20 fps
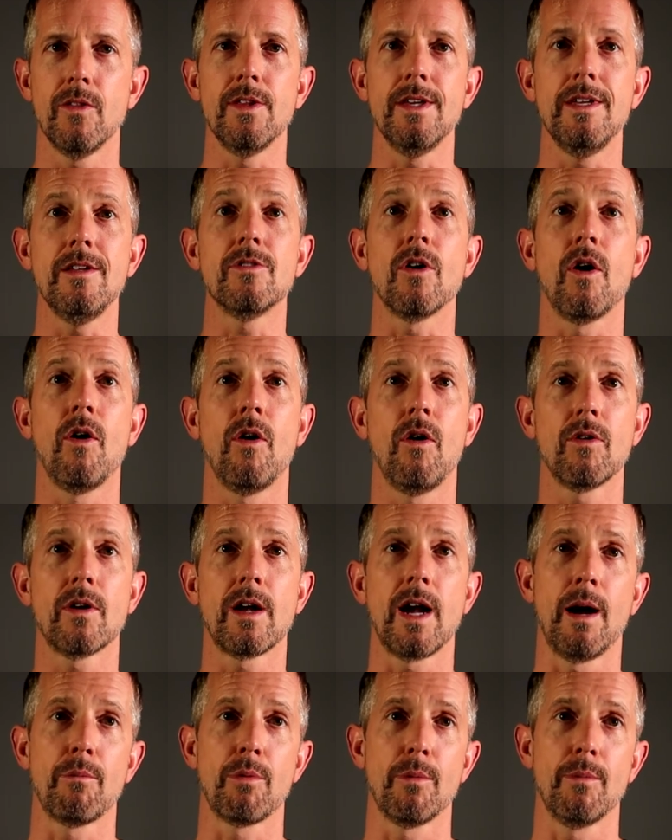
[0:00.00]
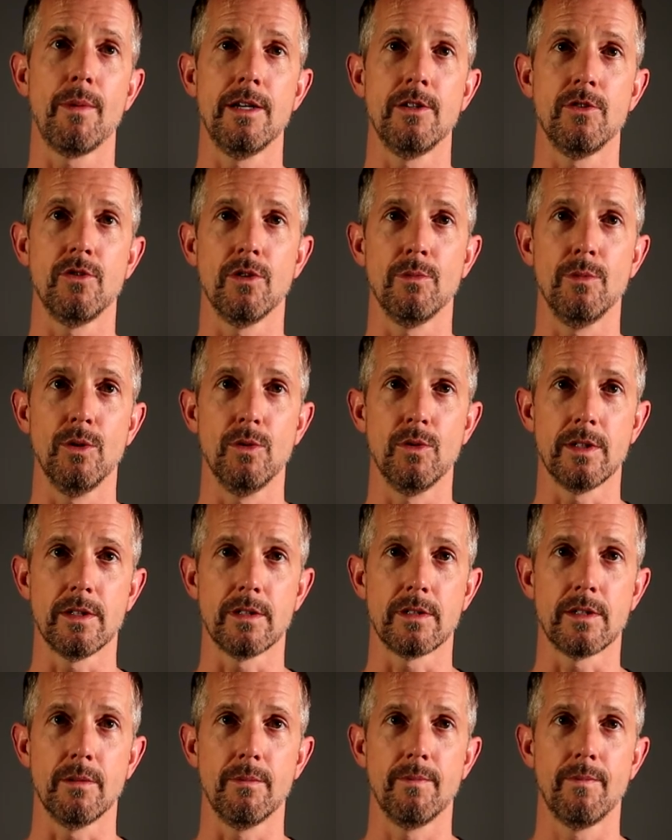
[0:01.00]
These all compromise your immune
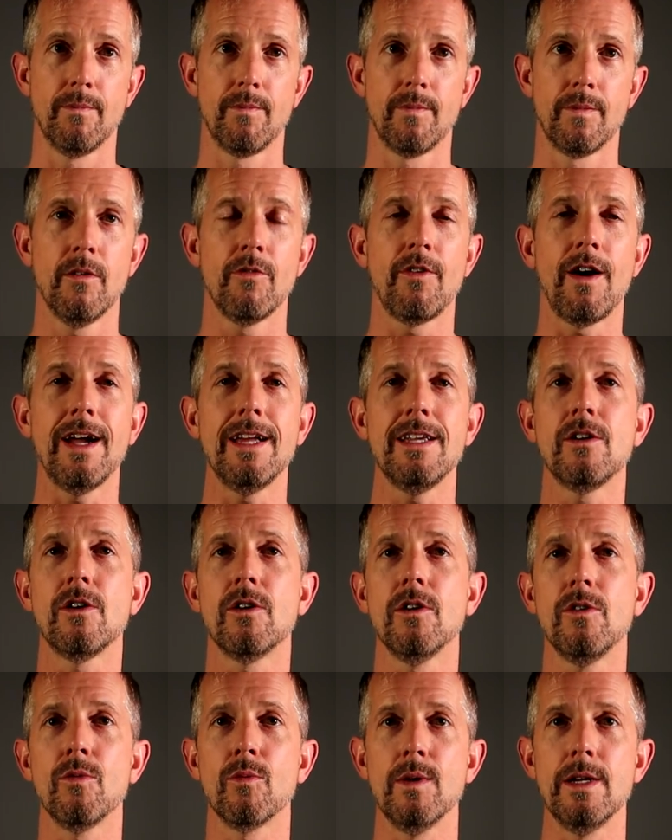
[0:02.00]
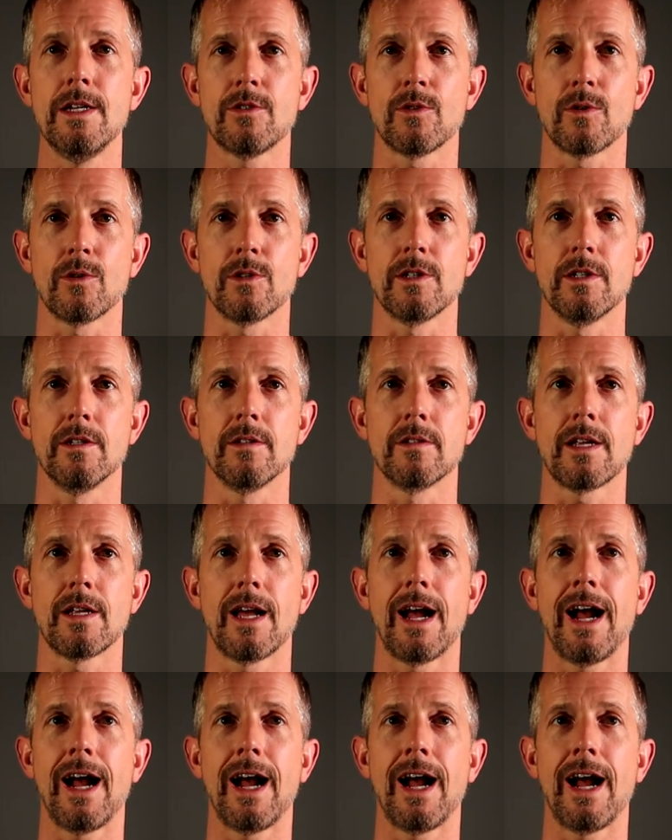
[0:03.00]
system. Find good resources.